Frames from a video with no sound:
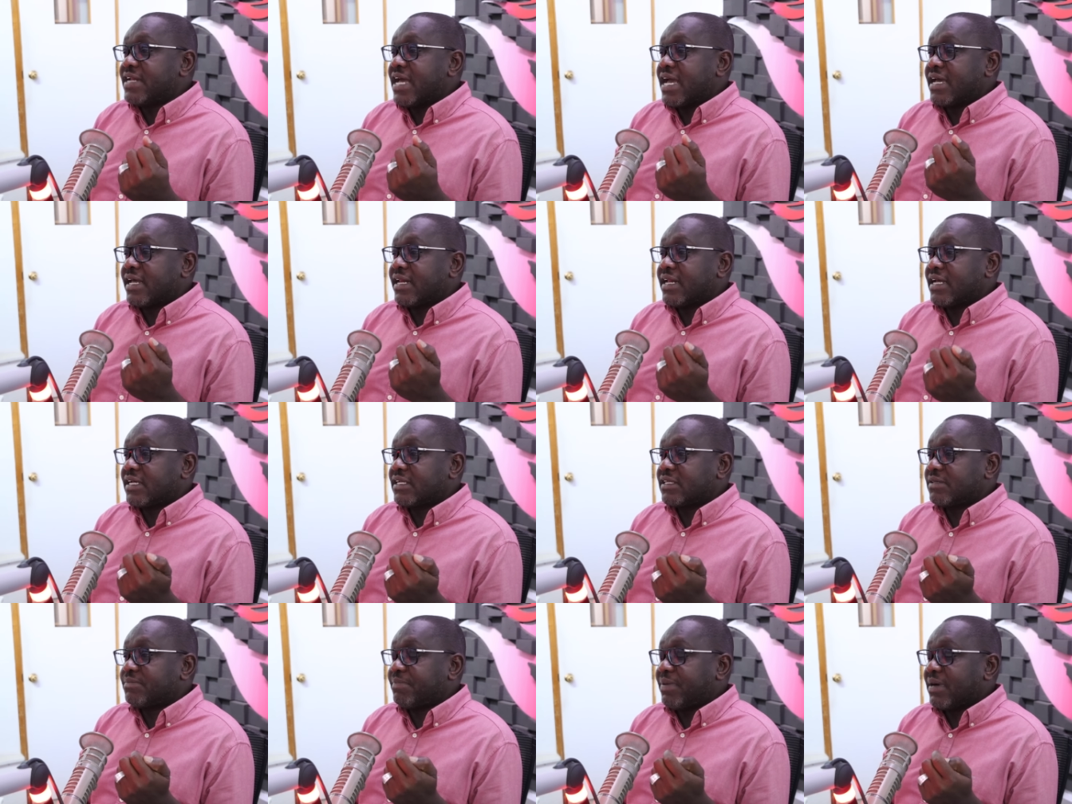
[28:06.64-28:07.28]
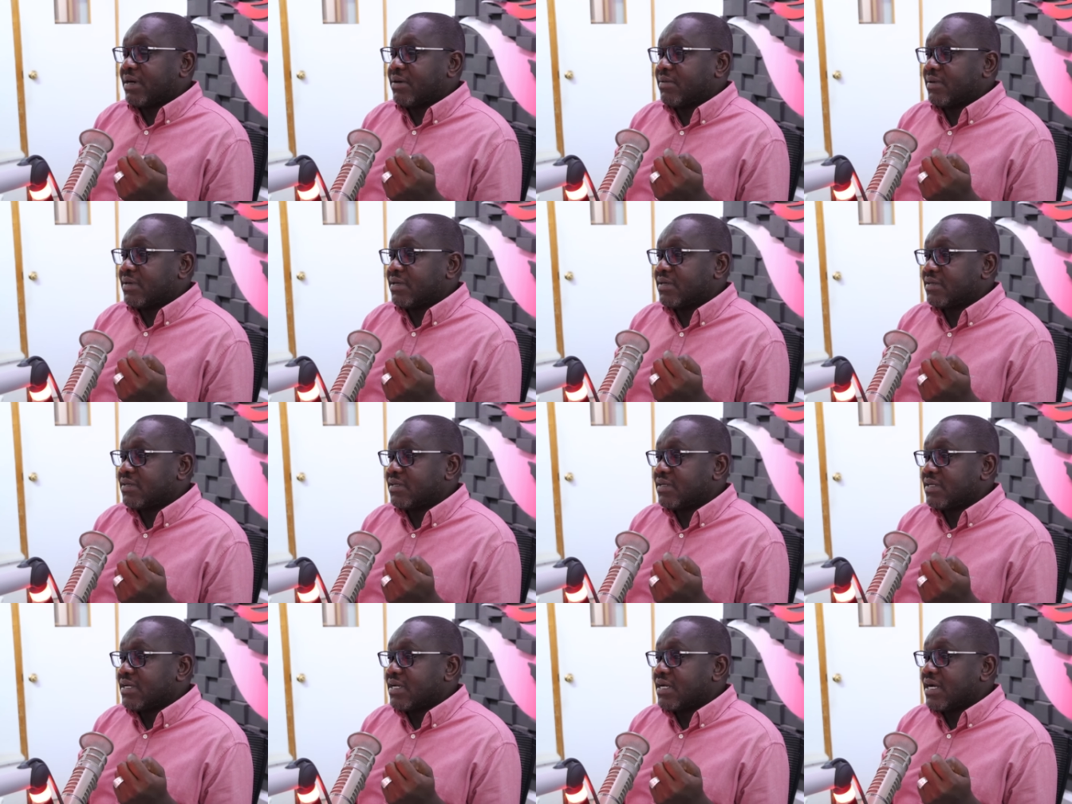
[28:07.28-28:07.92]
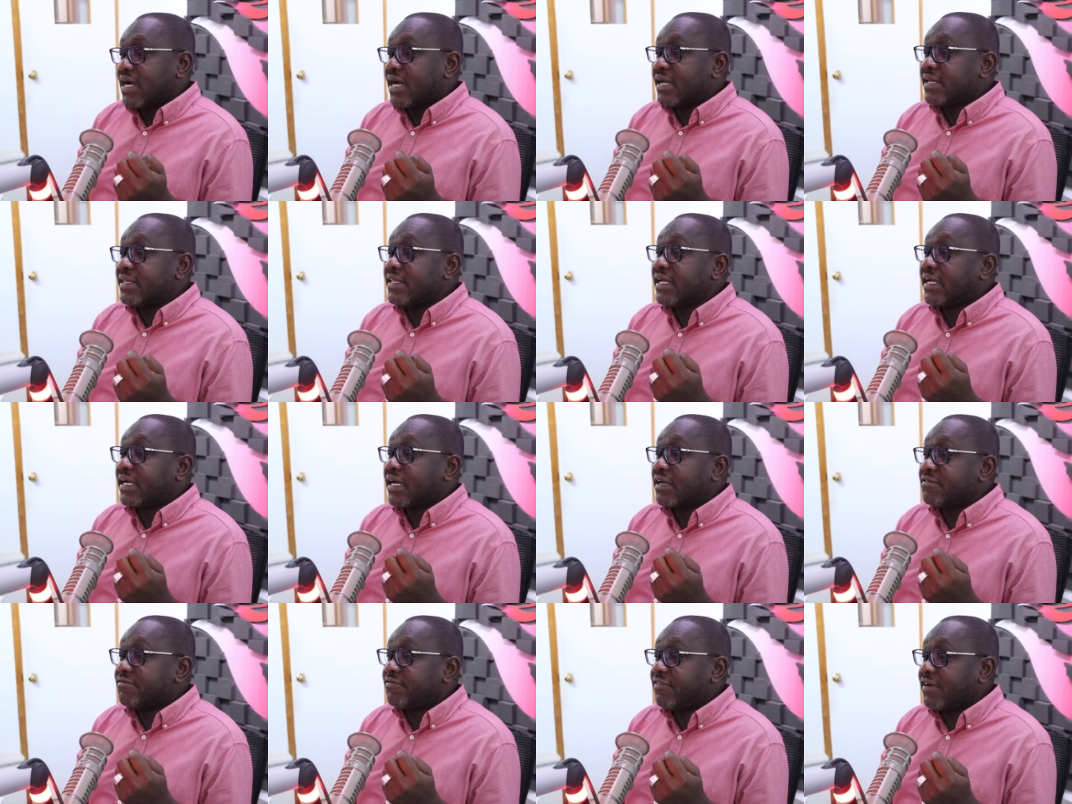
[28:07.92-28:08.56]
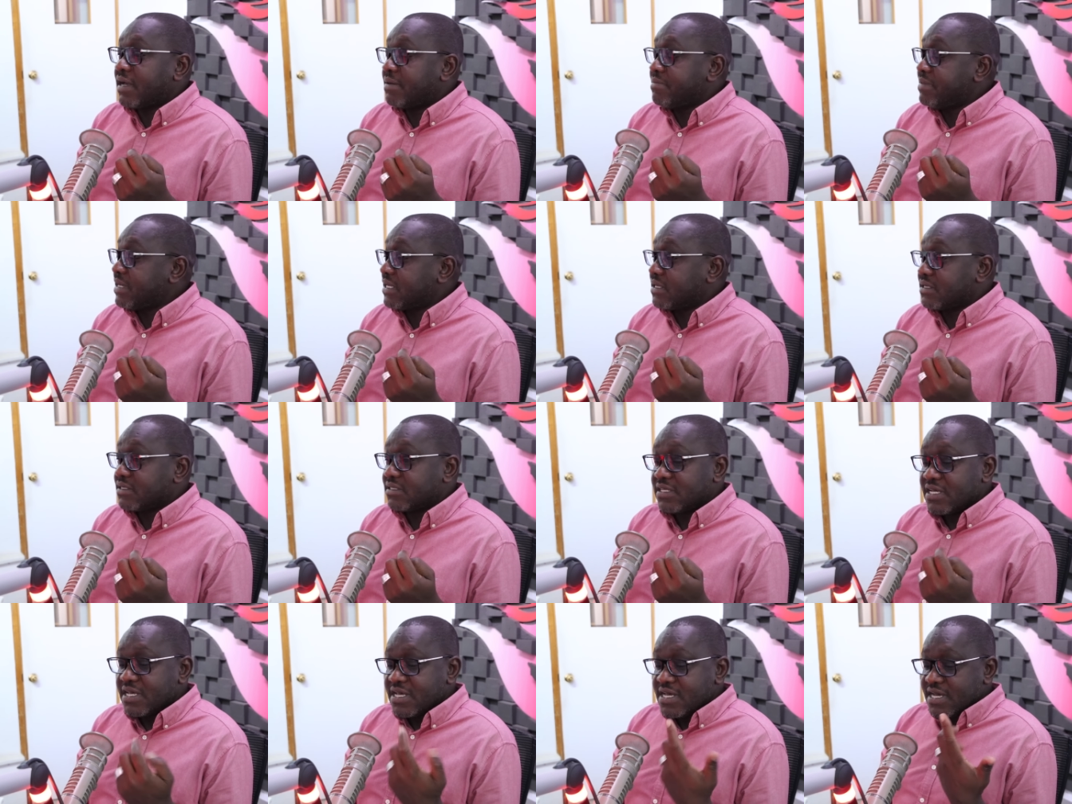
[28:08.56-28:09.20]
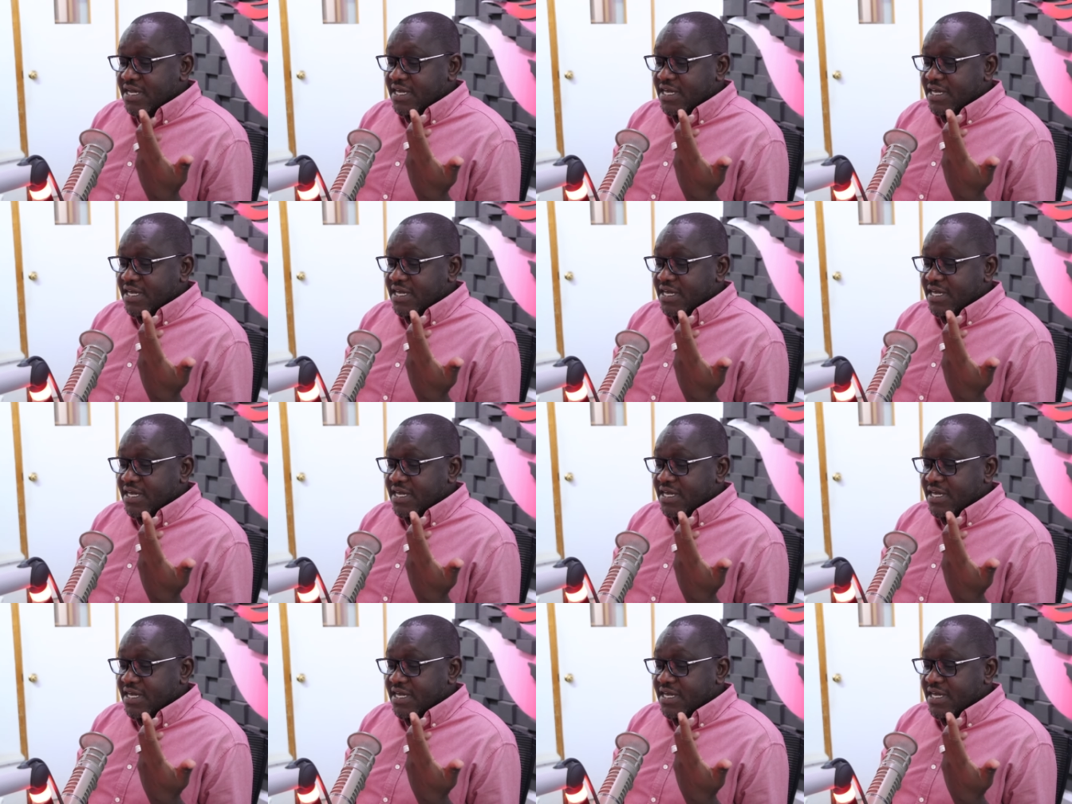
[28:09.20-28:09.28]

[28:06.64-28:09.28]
direct power and they can fire because